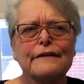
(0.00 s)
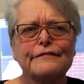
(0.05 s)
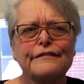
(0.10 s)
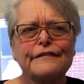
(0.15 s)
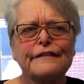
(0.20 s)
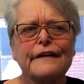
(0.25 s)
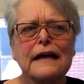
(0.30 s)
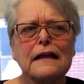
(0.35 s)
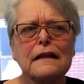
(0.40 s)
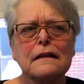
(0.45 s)
I
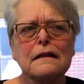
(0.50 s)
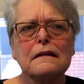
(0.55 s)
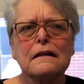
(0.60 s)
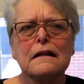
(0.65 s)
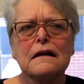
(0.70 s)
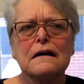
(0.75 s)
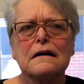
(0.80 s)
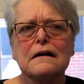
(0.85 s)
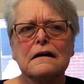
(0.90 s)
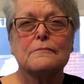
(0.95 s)
fell,
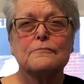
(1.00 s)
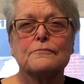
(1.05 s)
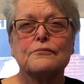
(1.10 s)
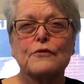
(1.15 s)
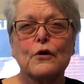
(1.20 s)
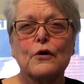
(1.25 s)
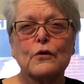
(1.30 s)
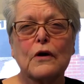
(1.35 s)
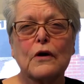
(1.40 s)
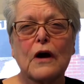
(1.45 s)

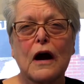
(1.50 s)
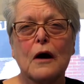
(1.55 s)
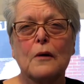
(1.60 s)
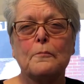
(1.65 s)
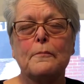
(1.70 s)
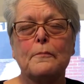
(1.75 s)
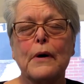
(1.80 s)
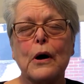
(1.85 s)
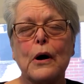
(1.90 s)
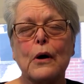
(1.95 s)
broke
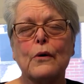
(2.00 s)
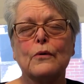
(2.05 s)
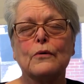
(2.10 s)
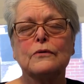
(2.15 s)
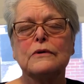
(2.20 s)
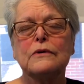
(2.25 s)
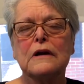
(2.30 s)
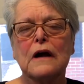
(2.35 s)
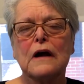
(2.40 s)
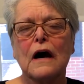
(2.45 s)
a
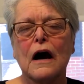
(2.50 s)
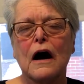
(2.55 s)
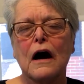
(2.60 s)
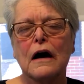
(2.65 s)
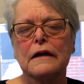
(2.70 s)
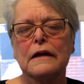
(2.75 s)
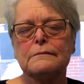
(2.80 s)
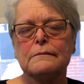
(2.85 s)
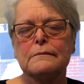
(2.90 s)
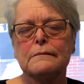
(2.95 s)
bone
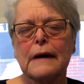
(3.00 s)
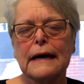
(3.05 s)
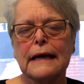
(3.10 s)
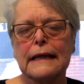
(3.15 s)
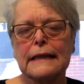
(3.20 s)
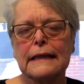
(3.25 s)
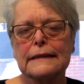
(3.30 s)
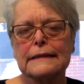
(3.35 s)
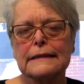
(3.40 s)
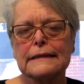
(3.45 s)
on
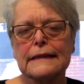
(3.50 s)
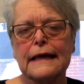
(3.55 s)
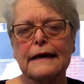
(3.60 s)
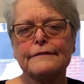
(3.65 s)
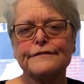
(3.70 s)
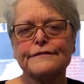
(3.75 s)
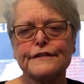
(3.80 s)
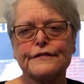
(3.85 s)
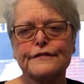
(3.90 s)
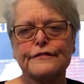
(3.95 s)
my
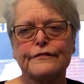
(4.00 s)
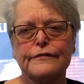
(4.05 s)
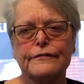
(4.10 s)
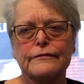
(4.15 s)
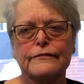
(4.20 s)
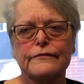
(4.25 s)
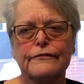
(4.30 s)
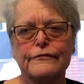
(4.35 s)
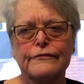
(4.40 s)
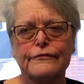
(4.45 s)
left
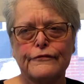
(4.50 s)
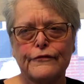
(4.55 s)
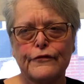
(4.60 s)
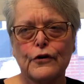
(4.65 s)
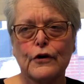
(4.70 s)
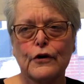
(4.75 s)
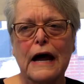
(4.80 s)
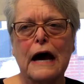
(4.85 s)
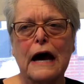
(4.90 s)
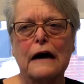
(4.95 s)

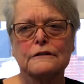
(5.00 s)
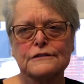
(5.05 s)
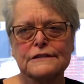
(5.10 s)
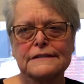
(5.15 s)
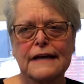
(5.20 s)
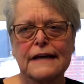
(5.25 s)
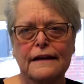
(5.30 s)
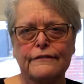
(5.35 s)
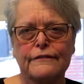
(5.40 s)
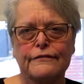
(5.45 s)
foot,
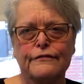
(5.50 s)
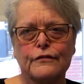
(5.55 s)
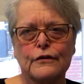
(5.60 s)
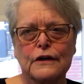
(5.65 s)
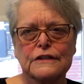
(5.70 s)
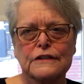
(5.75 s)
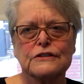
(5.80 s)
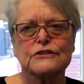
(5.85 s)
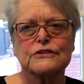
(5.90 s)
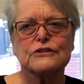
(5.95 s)
outside
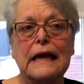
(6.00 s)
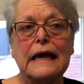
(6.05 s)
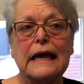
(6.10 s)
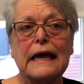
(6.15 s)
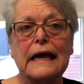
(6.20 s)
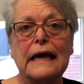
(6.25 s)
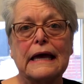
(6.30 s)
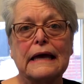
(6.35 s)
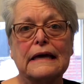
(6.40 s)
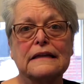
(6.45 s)
foot,
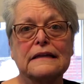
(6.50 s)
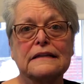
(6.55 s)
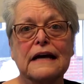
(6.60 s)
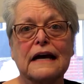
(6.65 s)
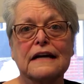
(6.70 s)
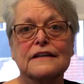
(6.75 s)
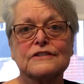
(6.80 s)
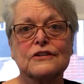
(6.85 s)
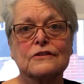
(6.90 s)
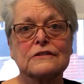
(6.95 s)
and
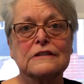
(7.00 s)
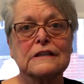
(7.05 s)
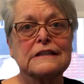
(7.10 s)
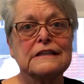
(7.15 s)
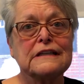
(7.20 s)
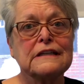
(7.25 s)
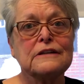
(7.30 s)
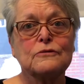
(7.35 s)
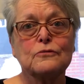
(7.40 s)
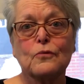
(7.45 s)
I
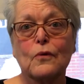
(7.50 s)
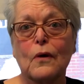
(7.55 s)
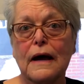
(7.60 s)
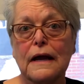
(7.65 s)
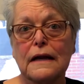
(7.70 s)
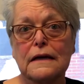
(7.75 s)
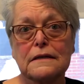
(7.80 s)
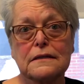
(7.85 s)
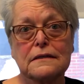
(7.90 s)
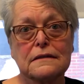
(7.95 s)
certainly didn't
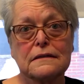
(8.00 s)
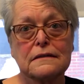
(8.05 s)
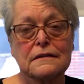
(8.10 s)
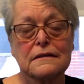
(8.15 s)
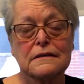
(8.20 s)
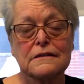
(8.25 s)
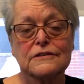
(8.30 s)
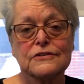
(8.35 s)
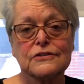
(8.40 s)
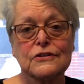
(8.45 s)
want
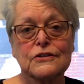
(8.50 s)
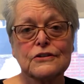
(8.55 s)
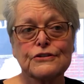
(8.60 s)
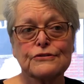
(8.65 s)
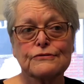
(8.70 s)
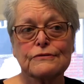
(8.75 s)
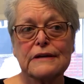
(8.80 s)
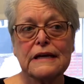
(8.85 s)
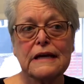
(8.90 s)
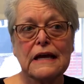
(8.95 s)

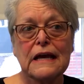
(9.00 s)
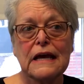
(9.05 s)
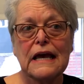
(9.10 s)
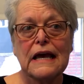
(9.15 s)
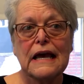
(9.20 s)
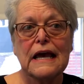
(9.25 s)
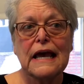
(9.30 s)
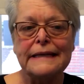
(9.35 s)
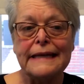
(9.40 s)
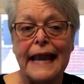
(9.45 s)
surgery,
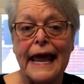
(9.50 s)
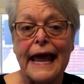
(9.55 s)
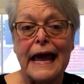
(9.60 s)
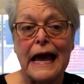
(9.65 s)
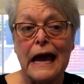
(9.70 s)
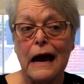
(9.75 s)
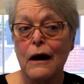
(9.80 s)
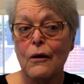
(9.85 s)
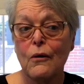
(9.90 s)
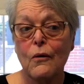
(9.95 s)
but
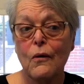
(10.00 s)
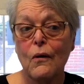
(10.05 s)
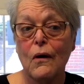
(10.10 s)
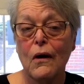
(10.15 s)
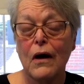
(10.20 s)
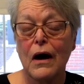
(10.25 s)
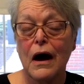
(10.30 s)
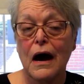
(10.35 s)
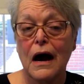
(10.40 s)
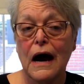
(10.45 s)
now
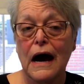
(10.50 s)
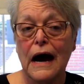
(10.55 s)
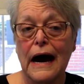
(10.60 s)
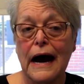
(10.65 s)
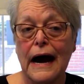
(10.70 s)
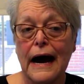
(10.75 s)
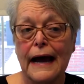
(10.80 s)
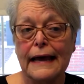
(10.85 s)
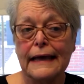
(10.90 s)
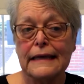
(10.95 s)

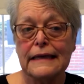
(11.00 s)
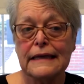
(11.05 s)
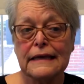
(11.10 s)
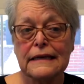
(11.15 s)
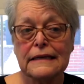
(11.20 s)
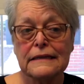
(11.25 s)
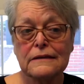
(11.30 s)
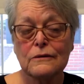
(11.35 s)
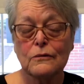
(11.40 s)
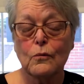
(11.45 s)
I
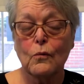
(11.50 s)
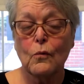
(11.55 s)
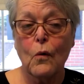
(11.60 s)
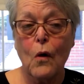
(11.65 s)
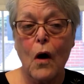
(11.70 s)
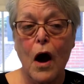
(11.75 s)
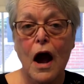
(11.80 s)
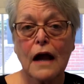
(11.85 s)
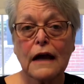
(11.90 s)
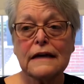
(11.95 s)
can
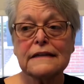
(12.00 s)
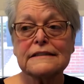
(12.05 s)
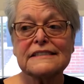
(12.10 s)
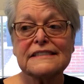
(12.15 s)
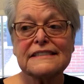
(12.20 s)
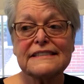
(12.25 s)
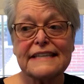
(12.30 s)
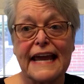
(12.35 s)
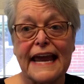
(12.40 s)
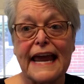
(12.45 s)
walk,
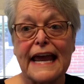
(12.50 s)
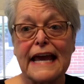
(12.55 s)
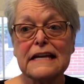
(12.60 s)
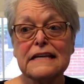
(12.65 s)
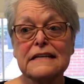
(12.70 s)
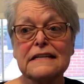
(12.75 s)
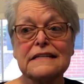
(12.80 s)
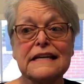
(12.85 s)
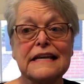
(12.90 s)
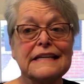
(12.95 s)

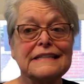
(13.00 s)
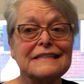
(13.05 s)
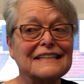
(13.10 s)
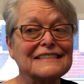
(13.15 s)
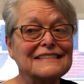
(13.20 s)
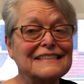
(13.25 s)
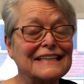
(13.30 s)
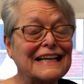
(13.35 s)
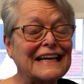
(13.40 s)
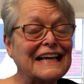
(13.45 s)
stand, it
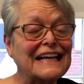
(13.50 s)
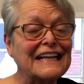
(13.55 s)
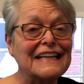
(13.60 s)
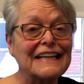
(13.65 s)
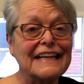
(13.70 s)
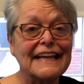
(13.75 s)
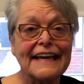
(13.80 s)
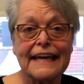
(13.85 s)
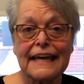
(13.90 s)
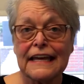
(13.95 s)
doesn't
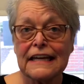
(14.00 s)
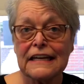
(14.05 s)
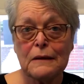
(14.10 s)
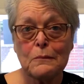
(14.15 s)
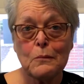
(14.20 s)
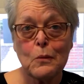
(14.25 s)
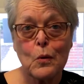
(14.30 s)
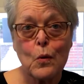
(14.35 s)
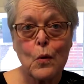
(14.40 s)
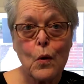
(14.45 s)
click
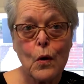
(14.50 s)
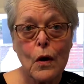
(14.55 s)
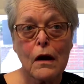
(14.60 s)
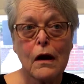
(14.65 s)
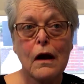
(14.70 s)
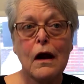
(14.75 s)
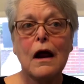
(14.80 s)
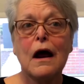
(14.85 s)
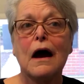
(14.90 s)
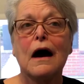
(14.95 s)

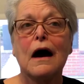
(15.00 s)
anymore.